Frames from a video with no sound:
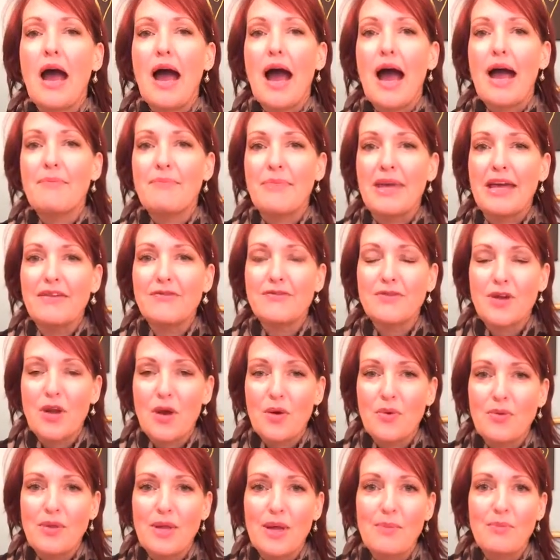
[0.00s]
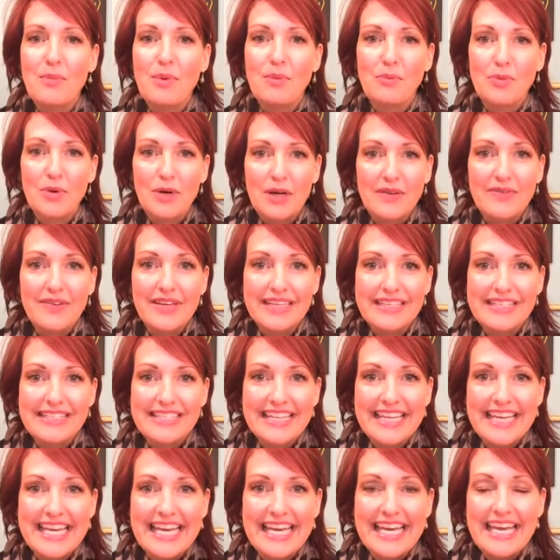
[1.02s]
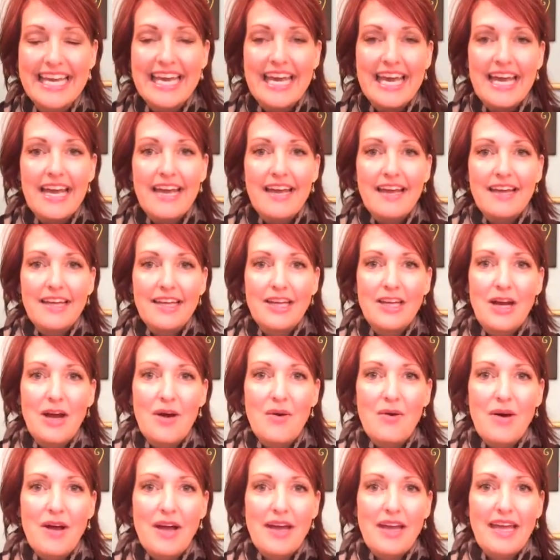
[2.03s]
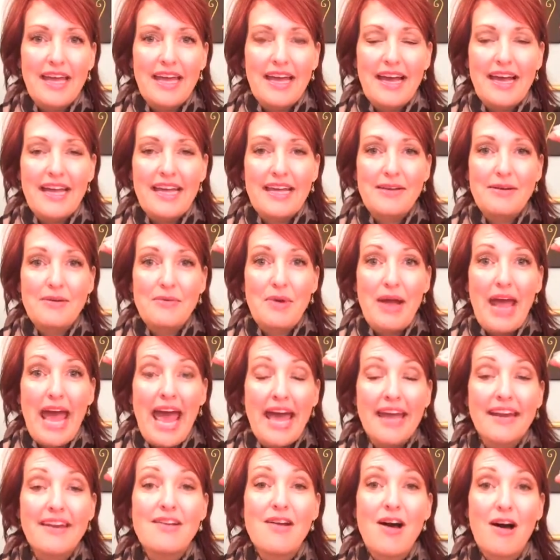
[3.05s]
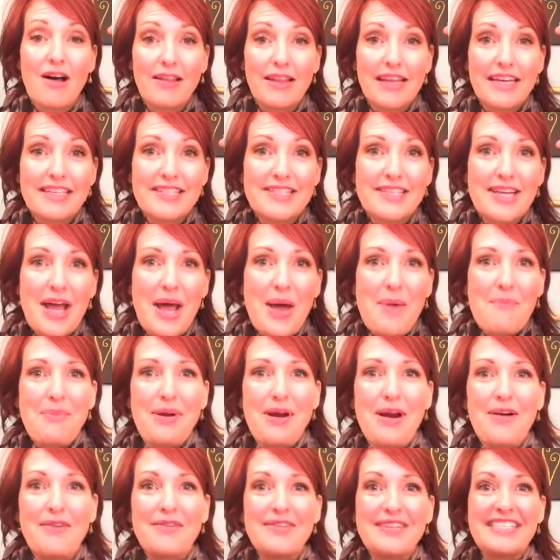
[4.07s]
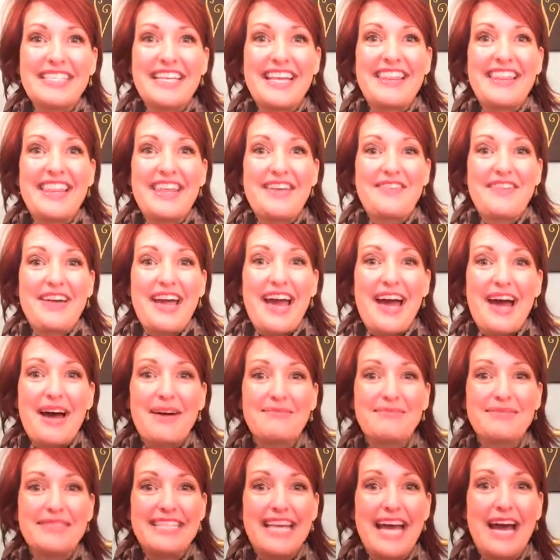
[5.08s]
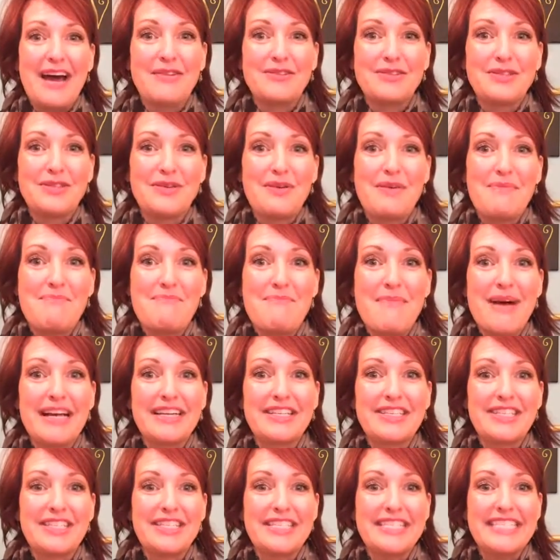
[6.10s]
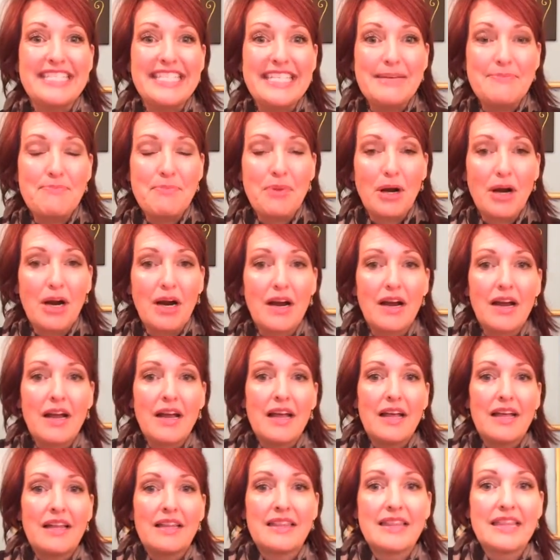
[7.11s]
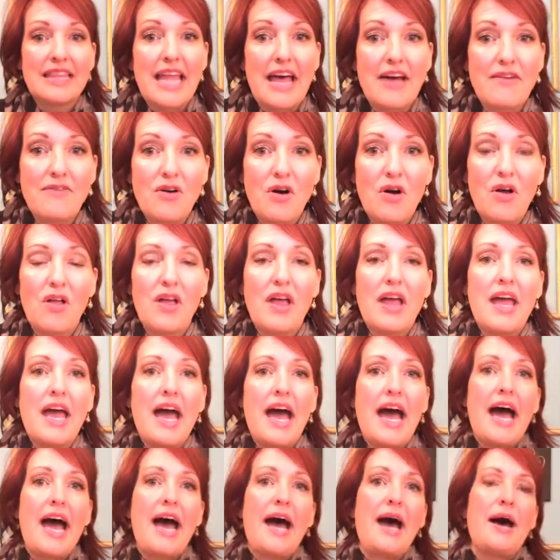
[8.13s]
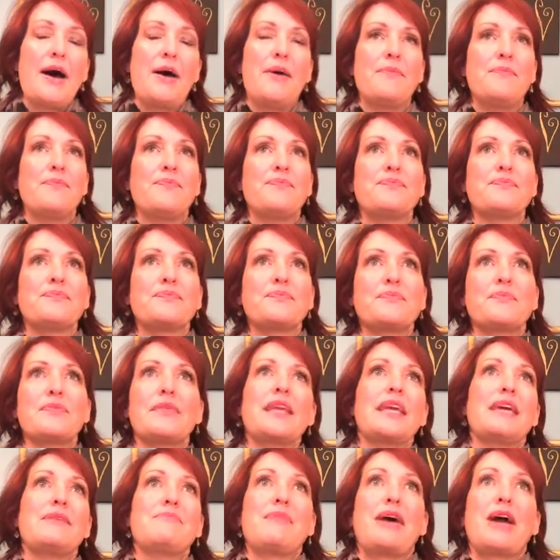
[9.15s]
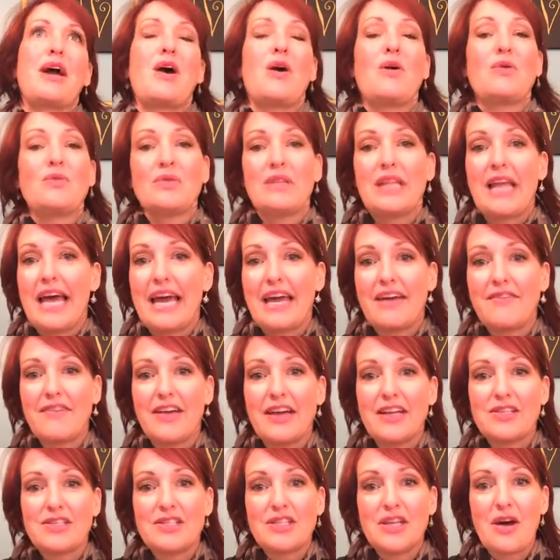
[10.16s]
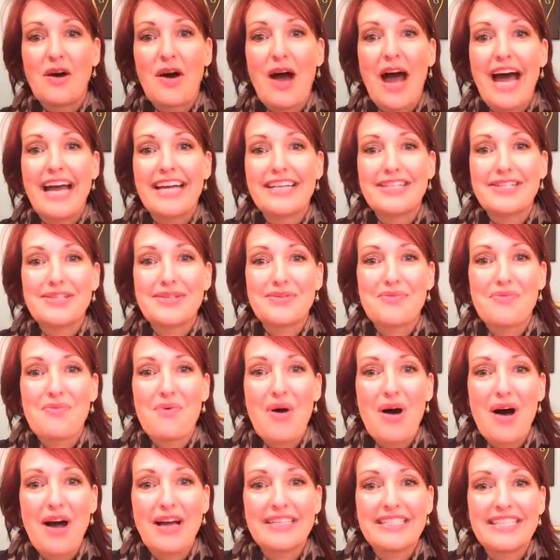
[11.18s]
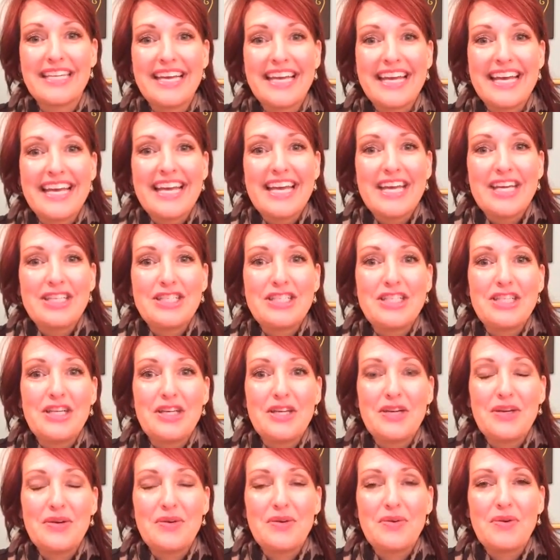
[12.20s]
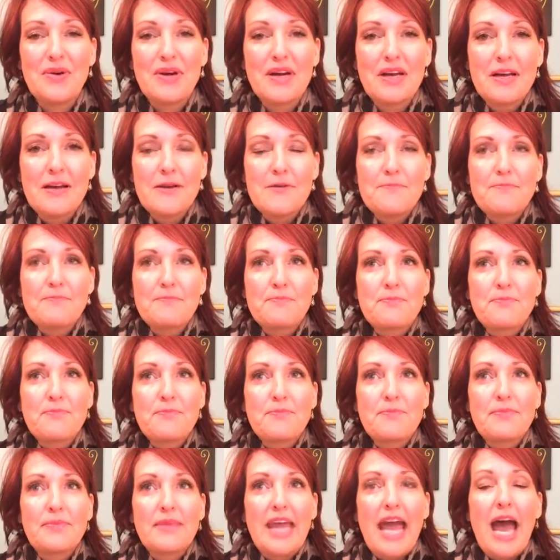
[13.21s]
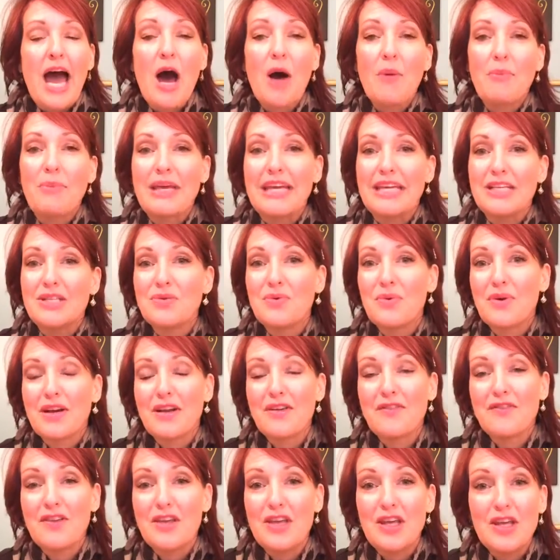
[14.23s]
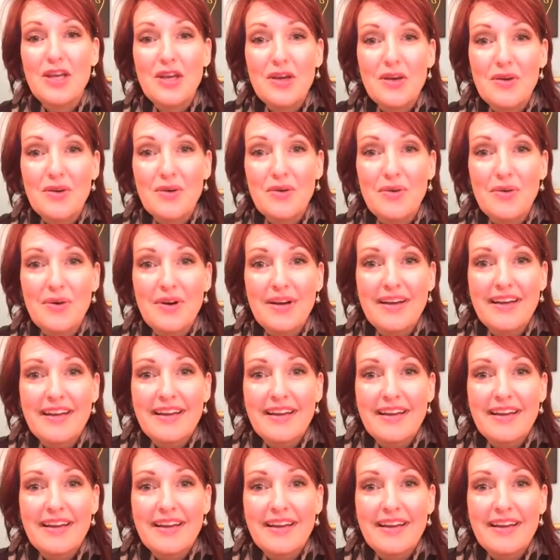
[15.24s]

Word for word: I may have known them previously, you know, in head knowledge, but all of a sudden they've come down to a much deeper level um, in my own life. And so I just want to help each one of you